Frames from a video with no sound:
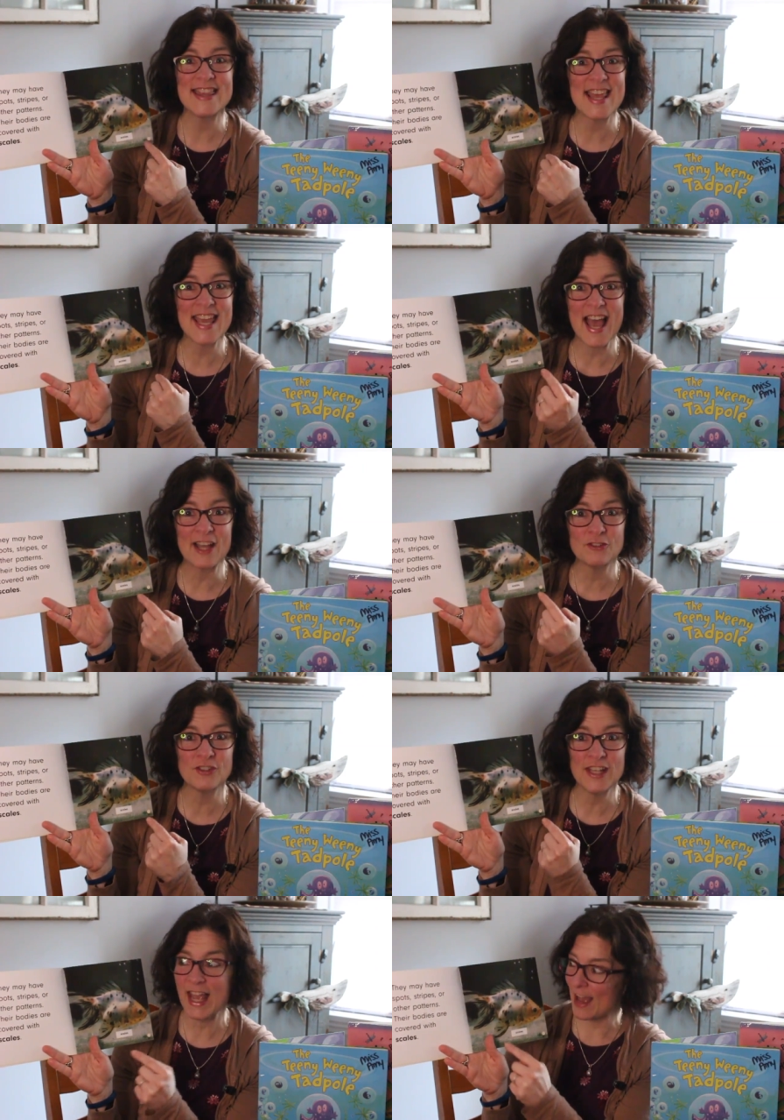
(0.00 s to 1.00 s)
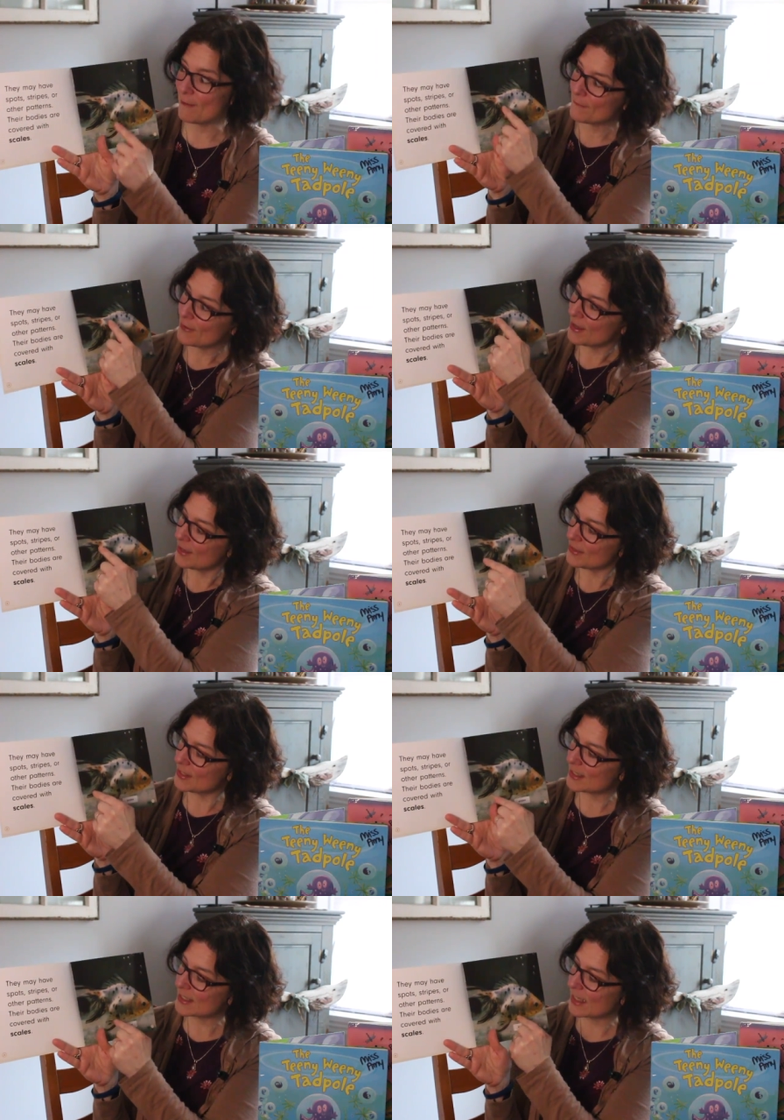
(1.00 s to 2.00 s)
They actually have
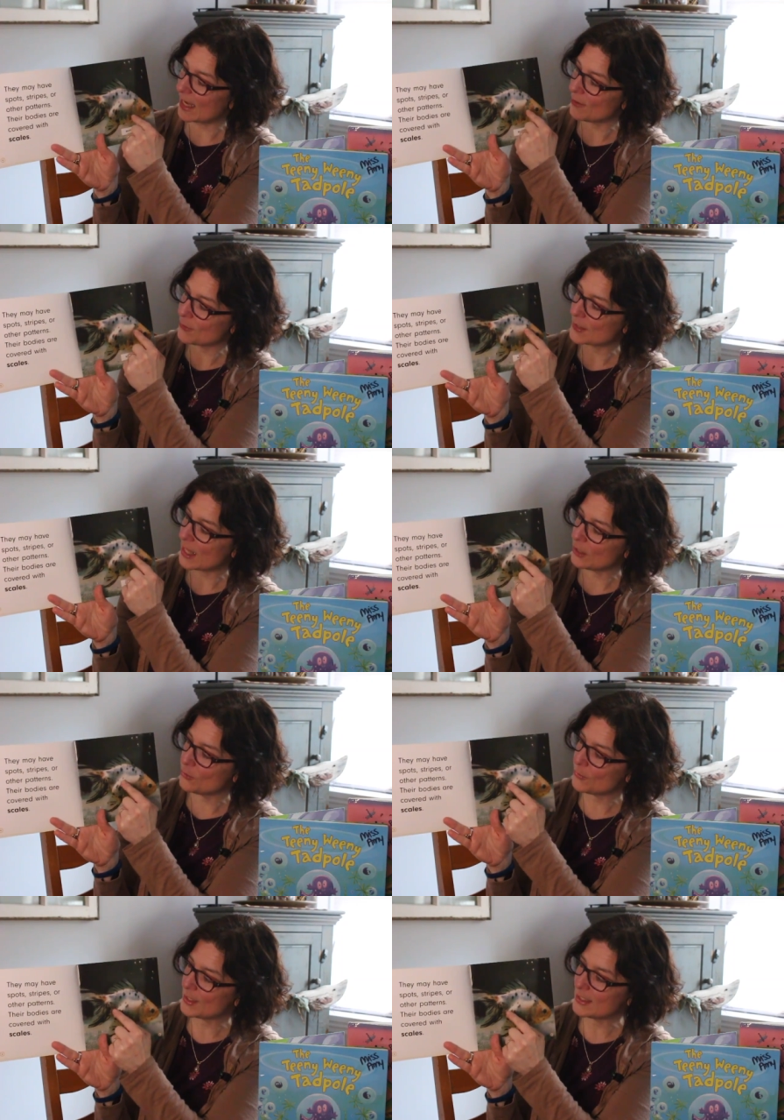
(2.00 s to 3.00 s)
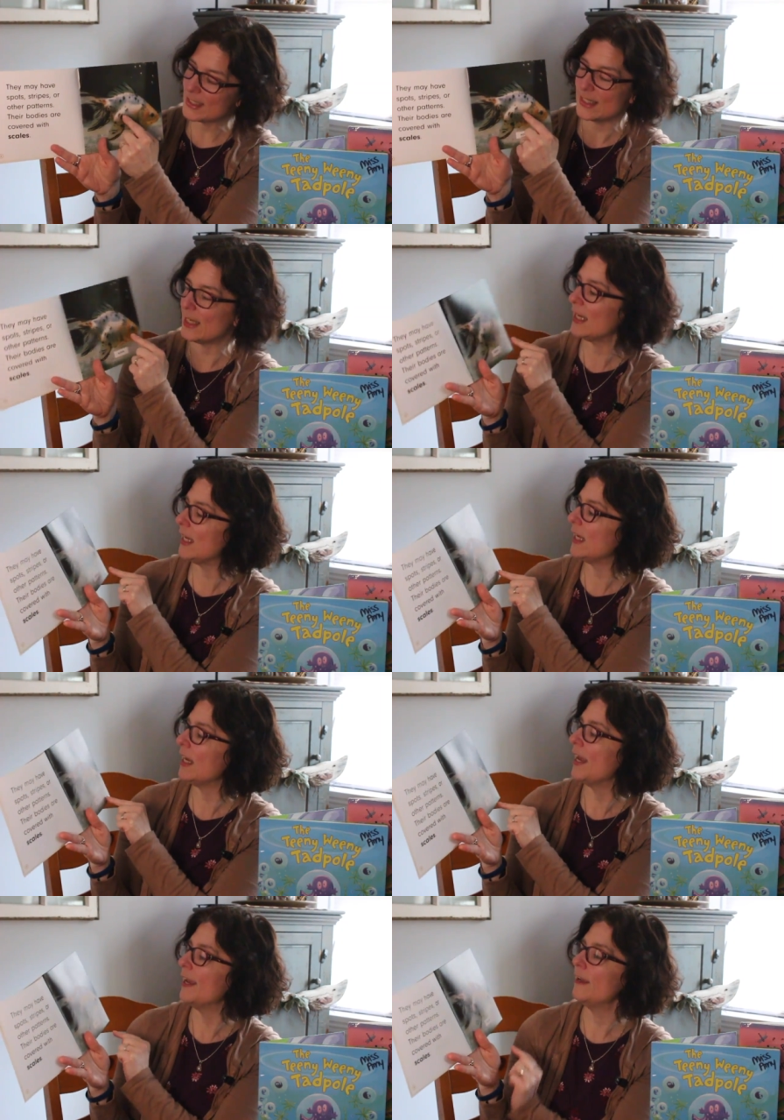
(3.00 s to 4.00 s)
the scales that you can see
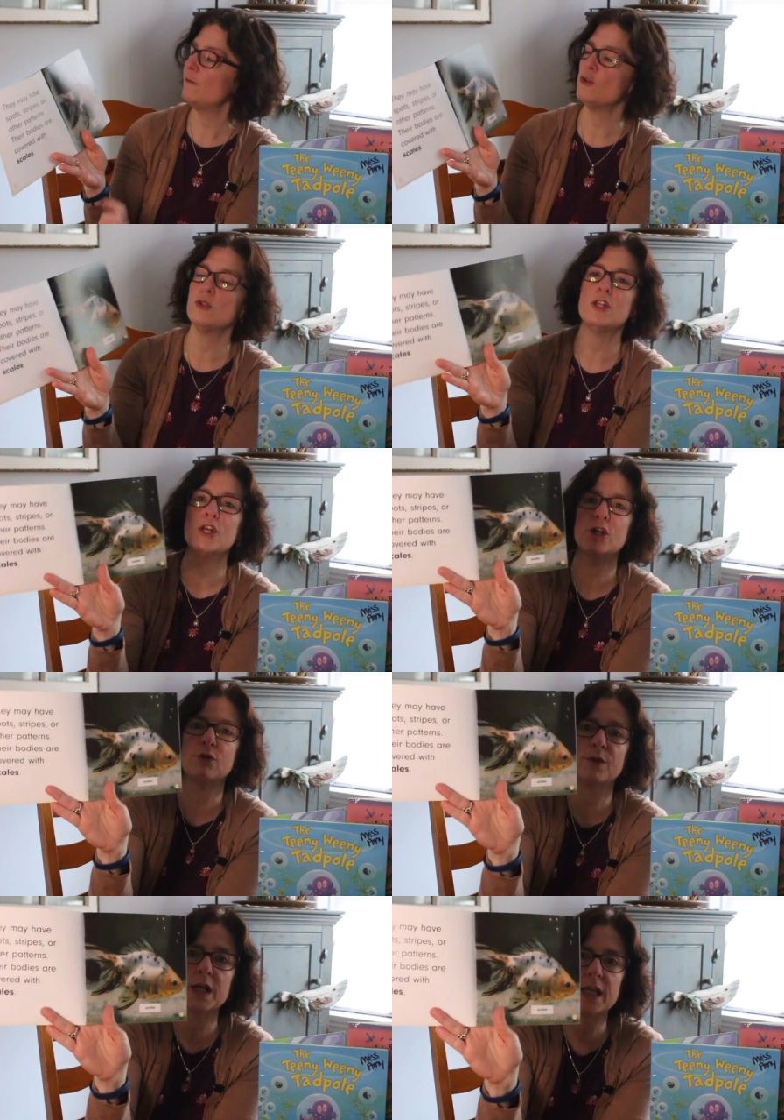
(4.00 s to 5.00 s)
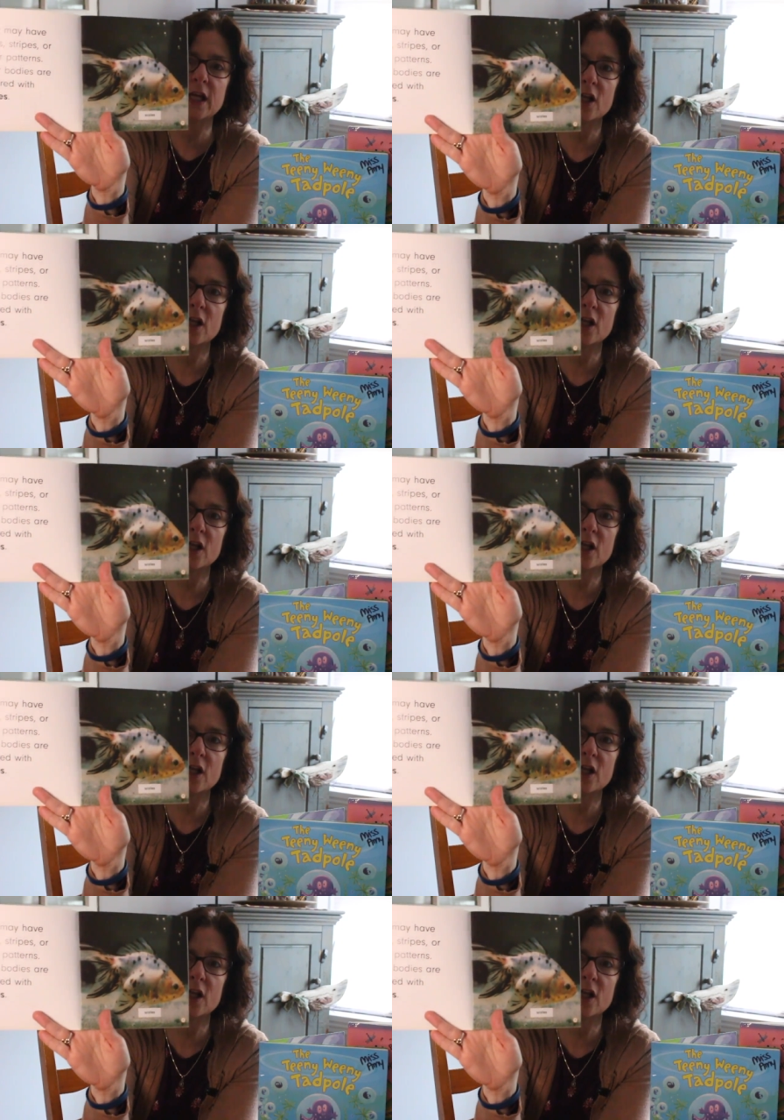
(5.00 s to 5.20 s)
if you look really